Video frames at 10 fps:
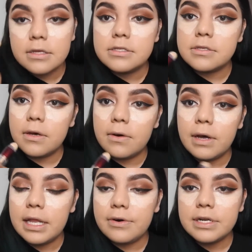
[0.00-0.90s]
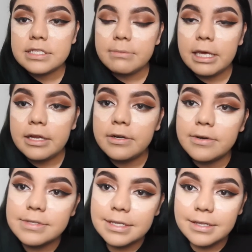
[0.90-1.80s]
So in order to make your
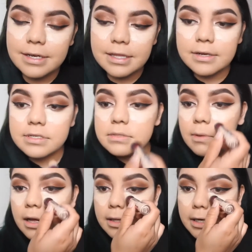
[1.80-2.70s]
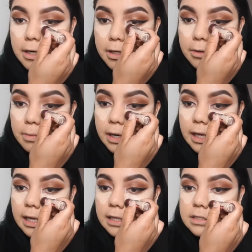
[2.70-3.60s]
nose look a little smaller, you
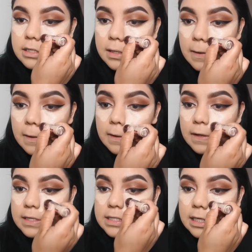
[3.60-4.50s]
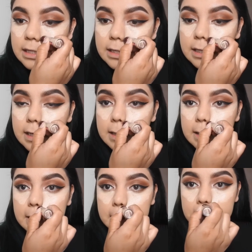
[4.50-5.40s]
bring the concealer under
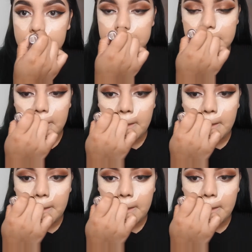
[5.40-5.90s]
your nose.